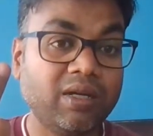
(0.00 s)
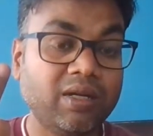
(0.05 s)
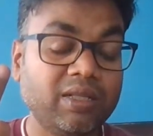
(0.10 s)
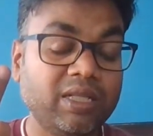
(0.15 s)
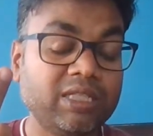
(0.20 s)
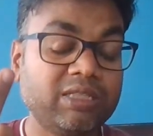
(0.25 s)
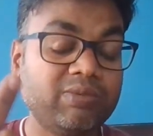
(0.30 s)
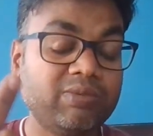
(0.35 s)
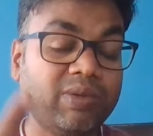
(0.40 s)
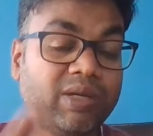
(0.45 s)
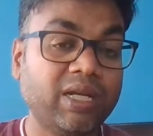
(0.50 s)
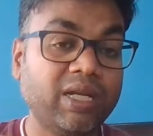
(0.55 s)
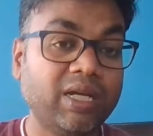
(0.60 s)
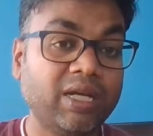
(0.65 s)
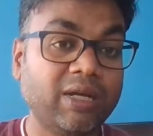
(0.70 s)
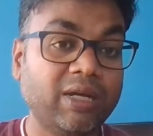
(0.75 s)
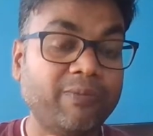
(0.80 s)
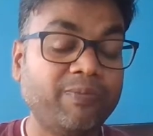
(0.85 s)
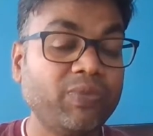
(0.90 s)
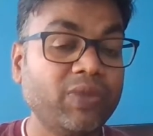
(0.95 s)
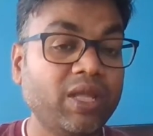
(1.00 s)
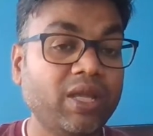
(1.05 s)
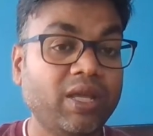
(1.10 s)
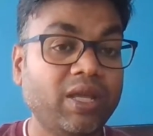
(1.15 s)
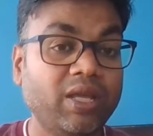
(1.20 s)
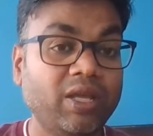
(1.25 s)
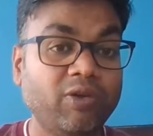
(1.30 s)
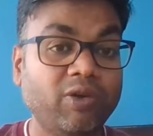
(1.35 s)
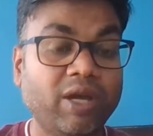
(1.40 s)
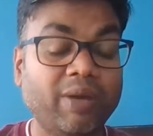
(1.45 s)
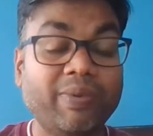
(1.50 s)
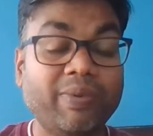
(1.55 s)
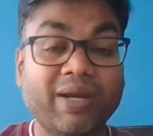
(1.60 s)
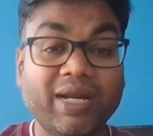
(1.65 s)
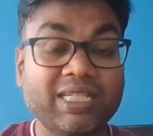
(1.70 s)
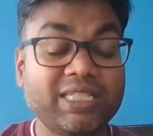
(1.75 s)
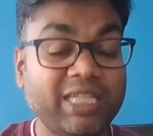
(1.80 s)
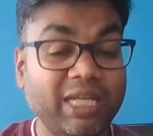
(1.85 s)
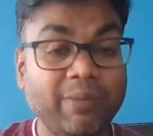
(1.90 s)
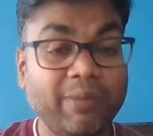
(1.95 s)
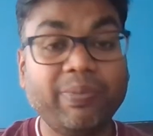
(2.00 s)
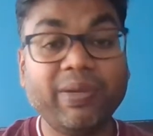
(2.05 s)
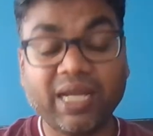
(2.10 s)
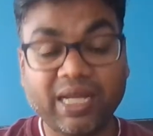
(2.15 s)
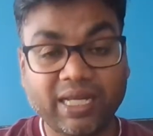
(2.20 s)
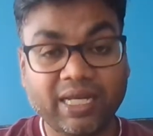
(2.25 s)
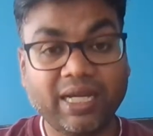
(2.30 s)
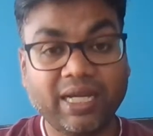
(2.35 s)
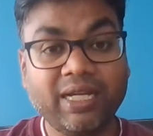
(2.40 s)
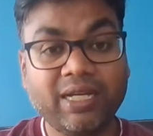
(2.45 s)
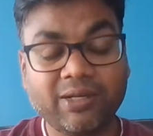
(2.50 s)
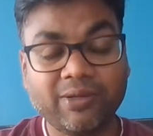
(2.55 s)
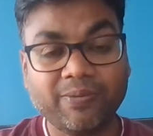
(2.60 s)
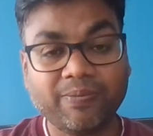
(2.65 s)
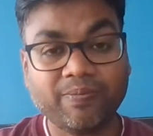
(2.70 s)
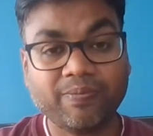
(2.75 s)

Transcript: This one, you have a REST API, right?